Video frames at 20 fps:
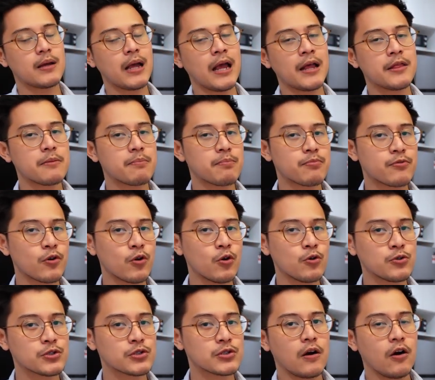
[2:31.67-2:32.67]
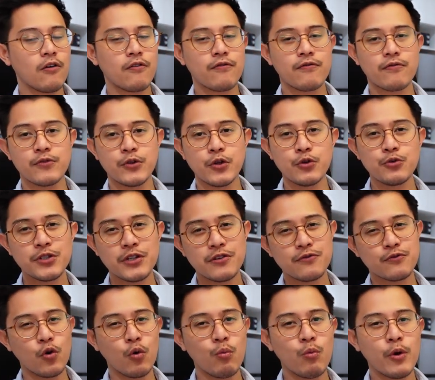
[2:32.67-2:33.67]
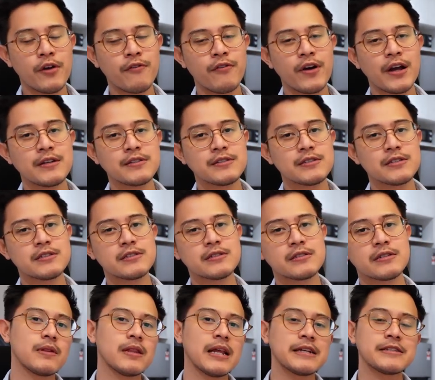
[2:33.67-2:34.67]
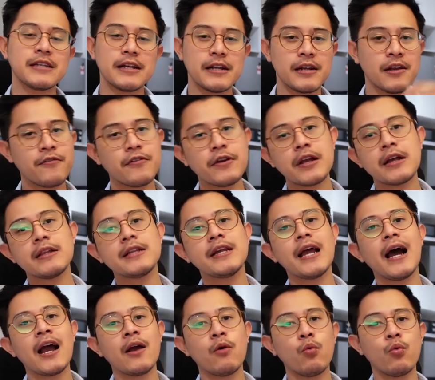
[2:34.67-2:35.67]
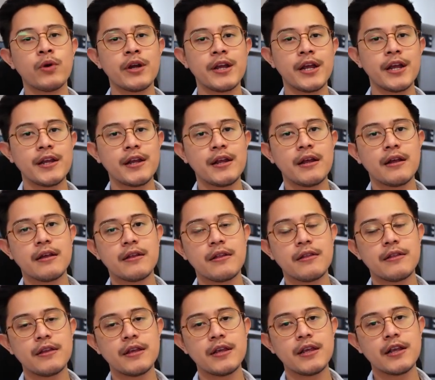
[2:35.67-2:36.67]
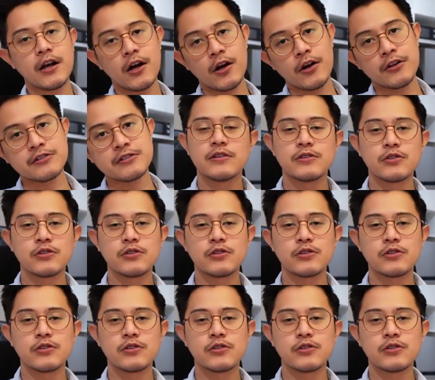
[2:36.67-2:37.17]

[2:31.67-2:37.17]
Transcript: and the pros of using Robo-Advisors like significantly outweigh the cons.